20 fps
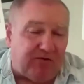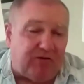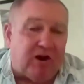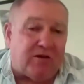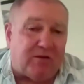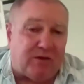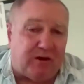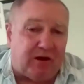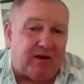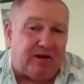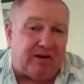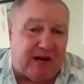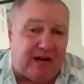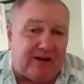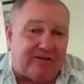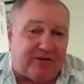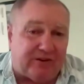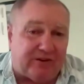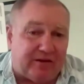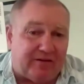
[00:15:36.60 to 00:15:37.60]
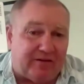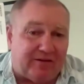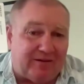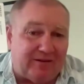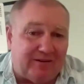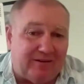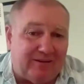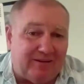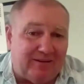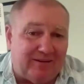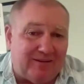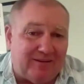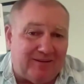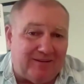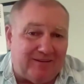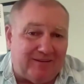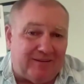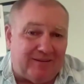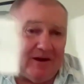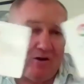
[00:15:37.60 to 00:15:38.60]
I've got their attention,
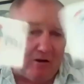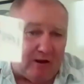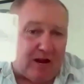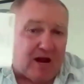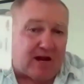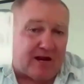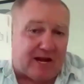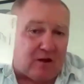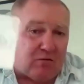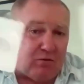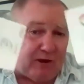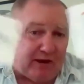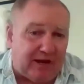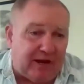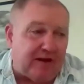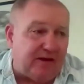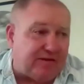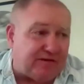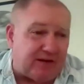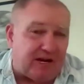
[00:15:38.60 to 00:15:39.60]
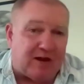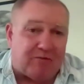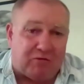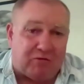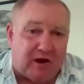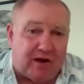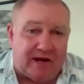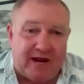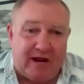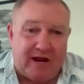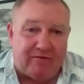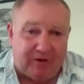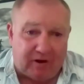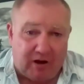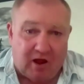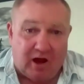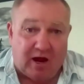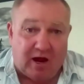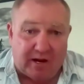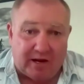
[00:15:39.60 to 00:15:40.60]
then I'll go, okay, we can get you set up right now if you
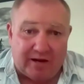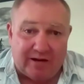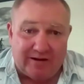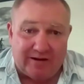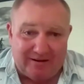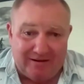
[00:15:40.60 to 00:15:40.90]
like.